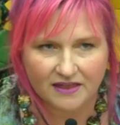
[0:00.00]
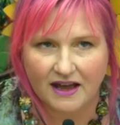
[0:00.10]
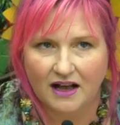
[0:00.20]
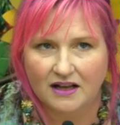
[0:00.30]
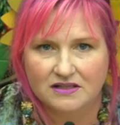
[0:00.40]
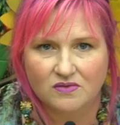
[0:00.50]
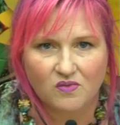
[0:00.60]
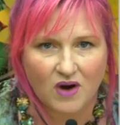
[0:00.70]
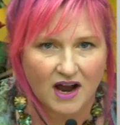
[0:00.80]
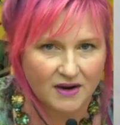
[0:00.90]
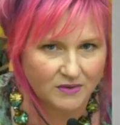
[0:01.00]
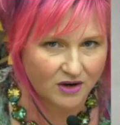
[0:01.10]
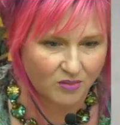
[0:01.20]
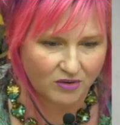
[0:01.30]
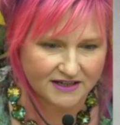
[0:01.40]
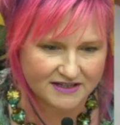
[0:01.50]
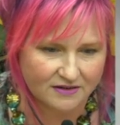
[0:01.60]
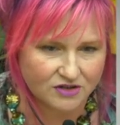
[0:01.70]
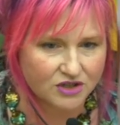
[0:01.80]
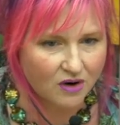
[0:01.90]
That's why we don't press
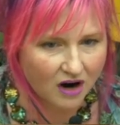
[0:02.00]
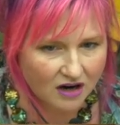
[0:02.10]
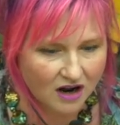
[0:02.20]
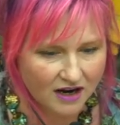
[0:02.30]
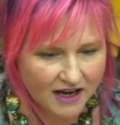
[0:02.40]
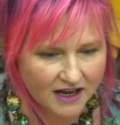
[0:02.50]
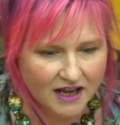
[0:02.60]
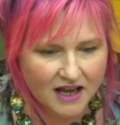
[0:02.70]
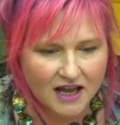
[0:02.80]
down too hard on it.